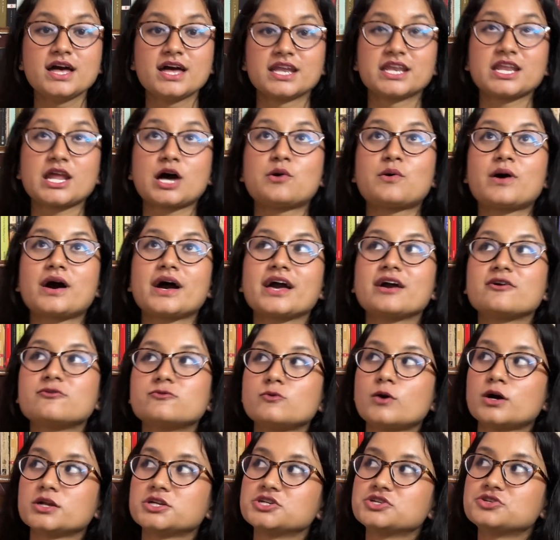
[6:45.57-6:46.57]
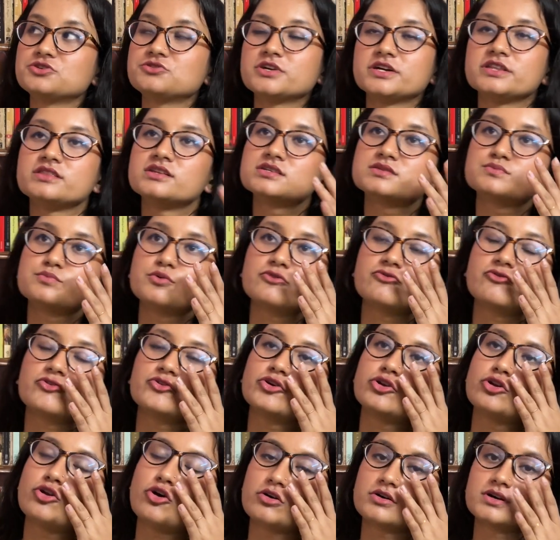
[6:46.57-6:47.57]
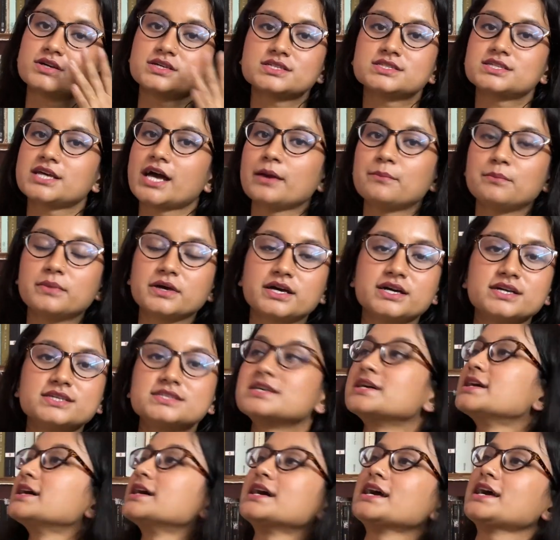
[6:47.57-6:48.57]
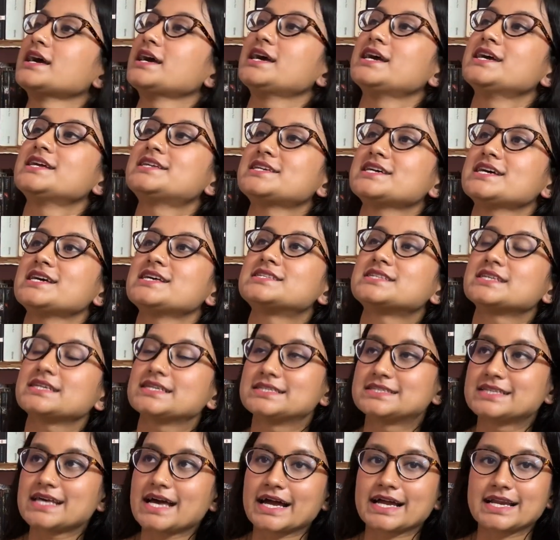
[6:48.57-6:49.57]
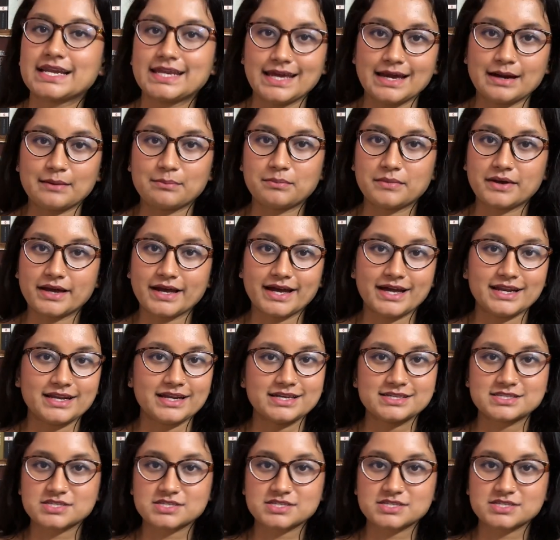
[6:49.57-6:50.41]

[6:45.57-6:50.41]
Now, I have wanted to read this book for the longest time because it is exactly up my alley.